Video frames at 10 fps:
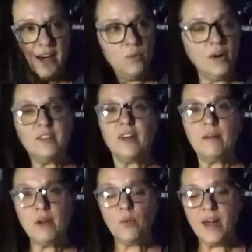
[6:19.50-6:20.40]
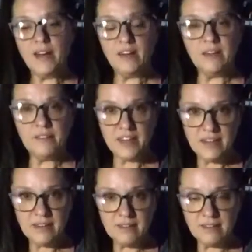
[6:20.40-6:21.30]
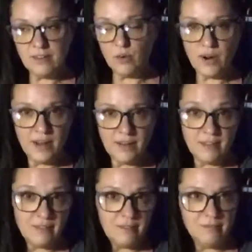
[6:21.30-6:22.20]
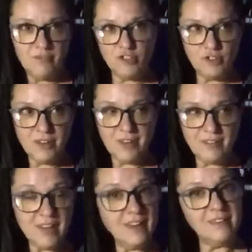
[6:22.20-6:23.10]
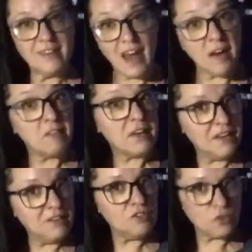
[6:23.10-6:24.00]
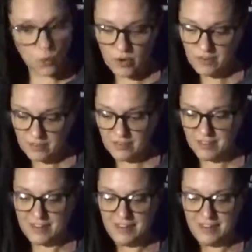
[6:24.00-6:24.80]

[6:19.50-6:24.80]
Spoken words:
One time I ran out of heat, or should I say I didn't have a heat source,